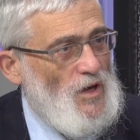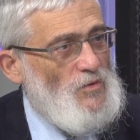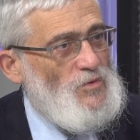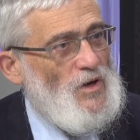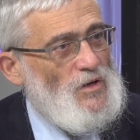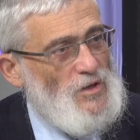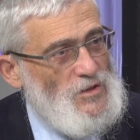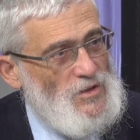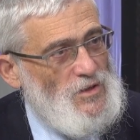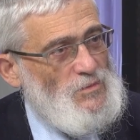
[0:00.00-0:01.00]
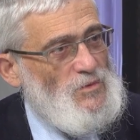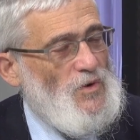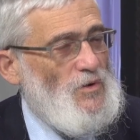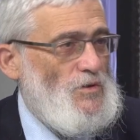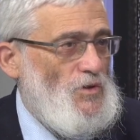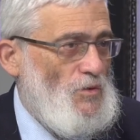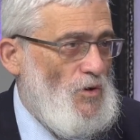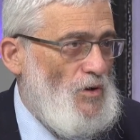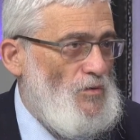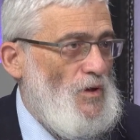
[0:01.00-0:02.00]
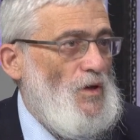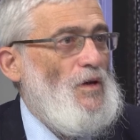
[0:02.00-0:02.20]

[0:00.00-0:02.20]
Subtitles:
Chavrei Knesset, with Arik Sharon,